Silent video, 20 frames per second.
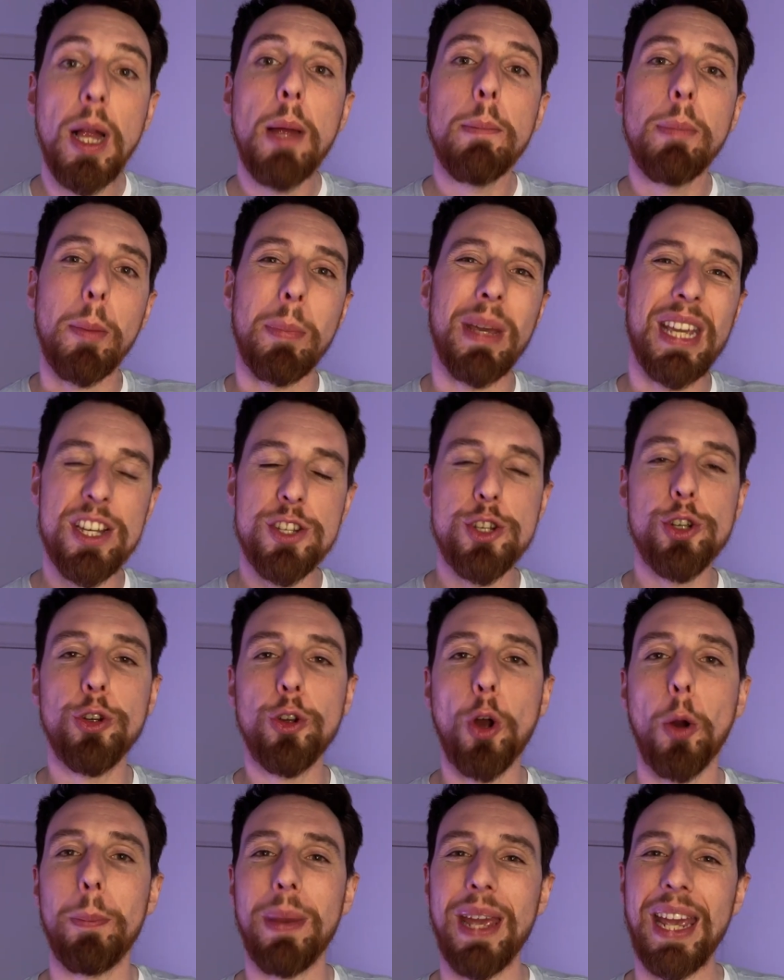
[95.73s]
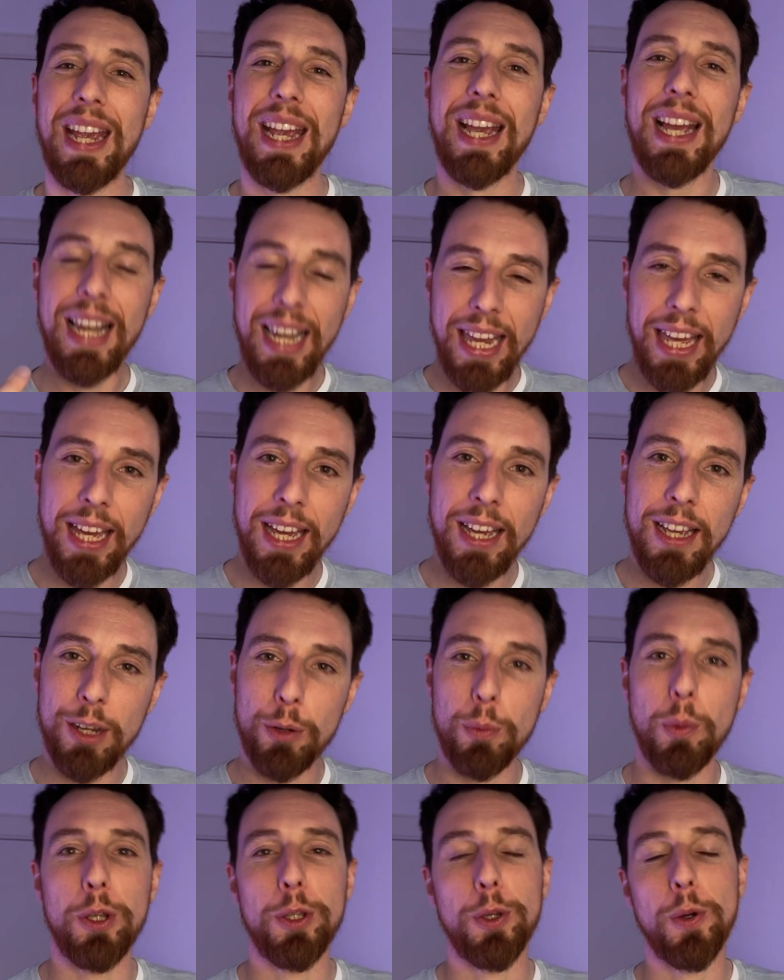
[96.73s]
but because you're not being clear in
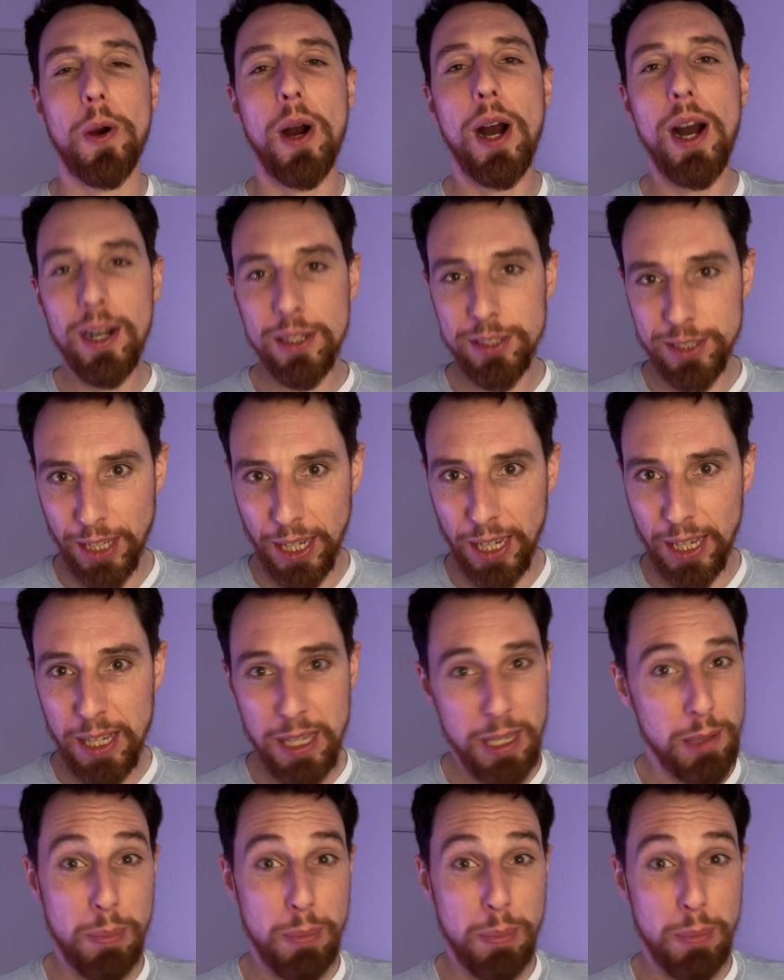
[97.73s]
what you're asking,